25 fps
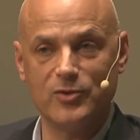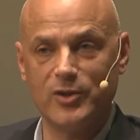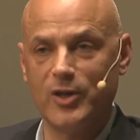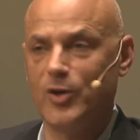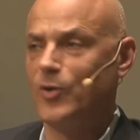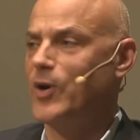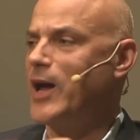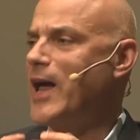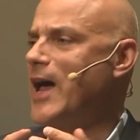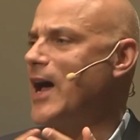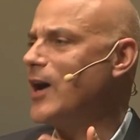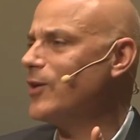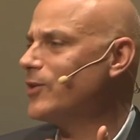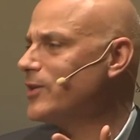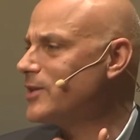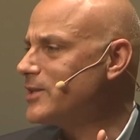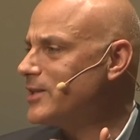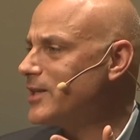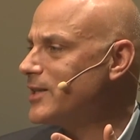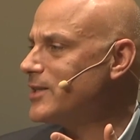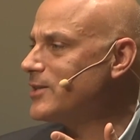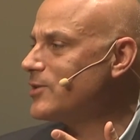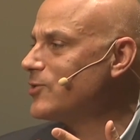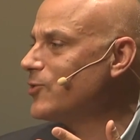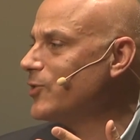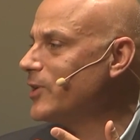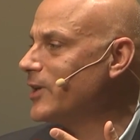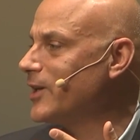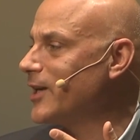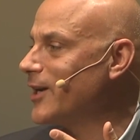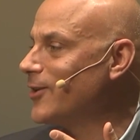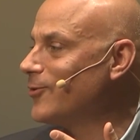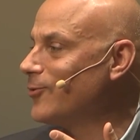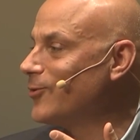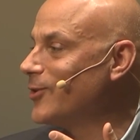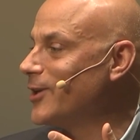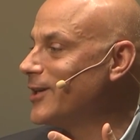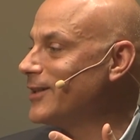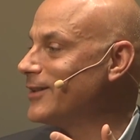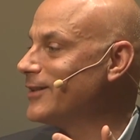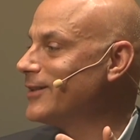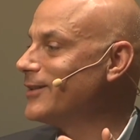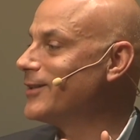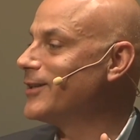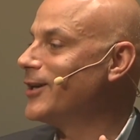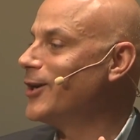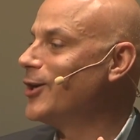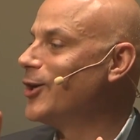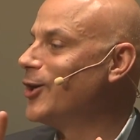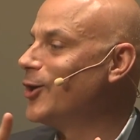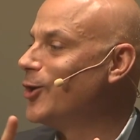You know, how does history get written?